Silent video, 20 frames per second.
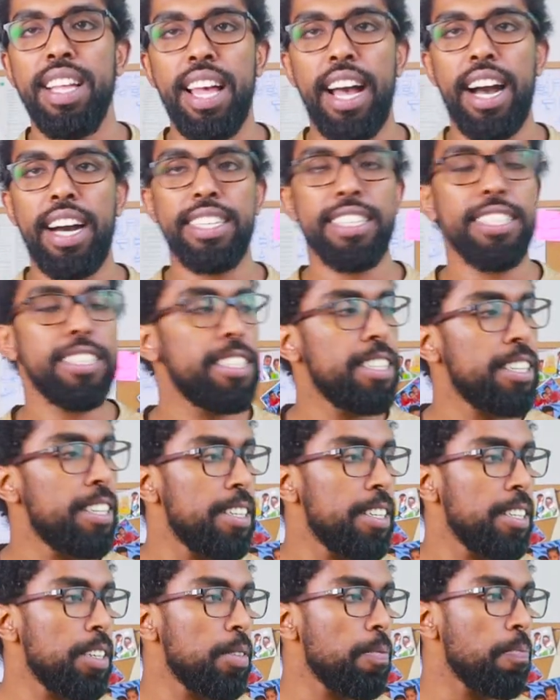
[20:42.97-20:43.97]

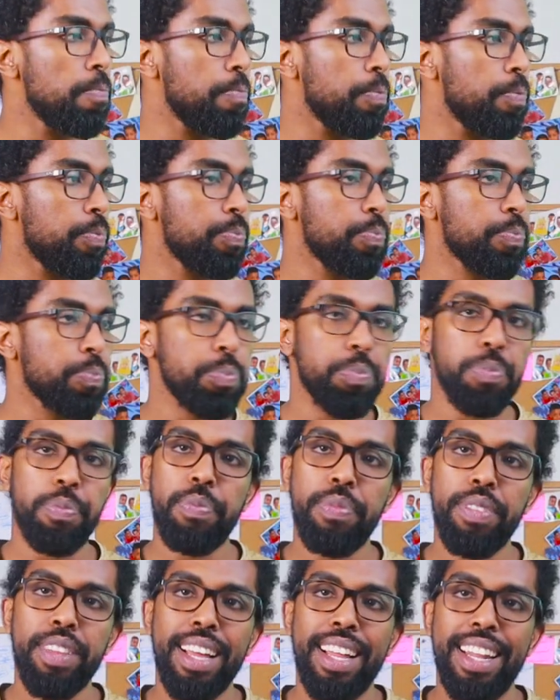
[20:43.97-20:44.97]
And
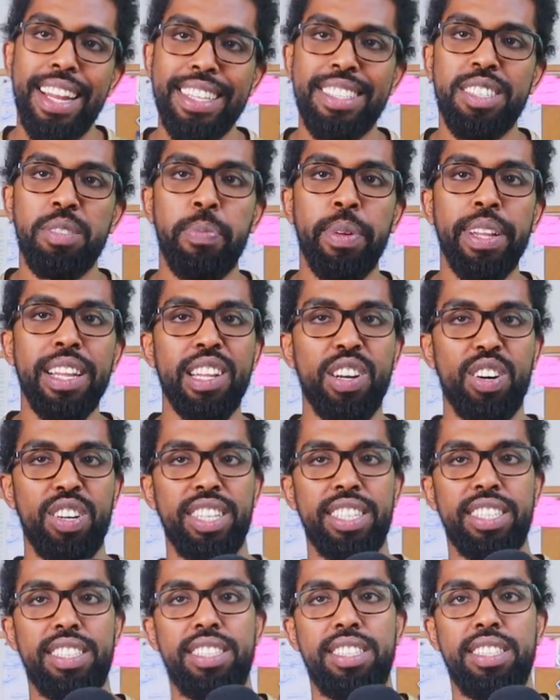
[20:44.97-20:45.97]
let's build on
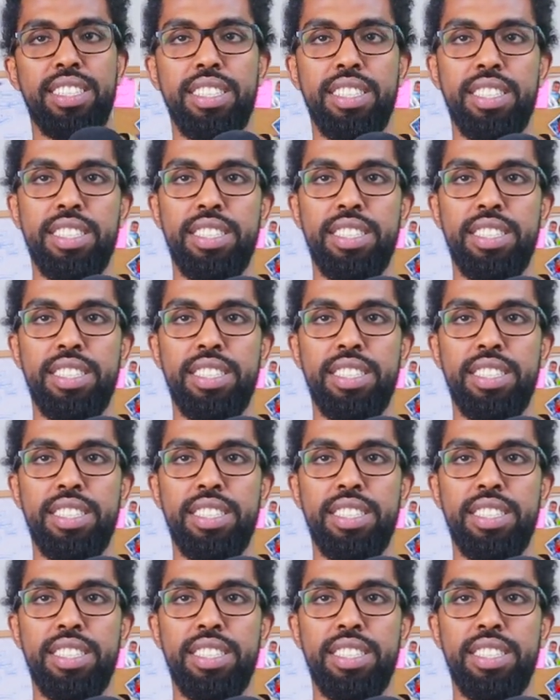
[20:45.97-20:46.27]
it.